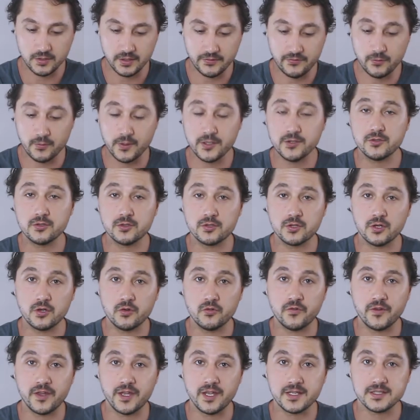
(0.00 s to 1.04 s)
if you want to grow
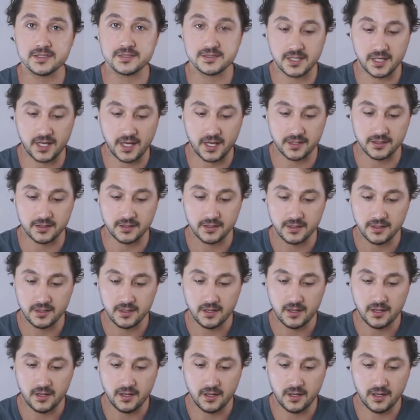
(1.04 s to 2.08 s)
things that
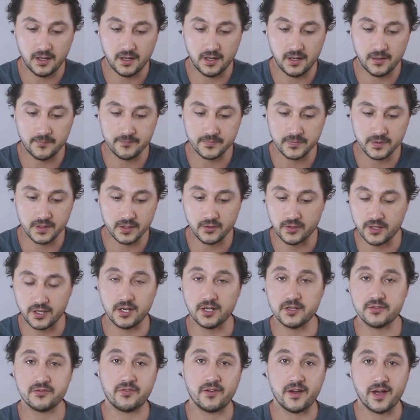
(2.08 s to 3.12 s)
you
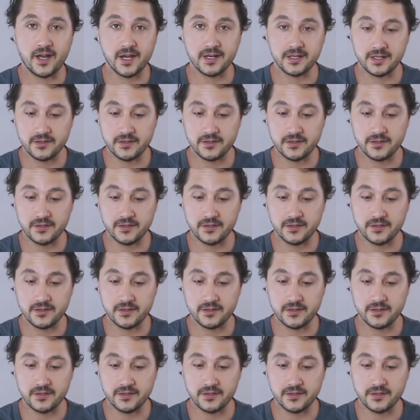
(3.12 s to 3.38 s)
cannot find,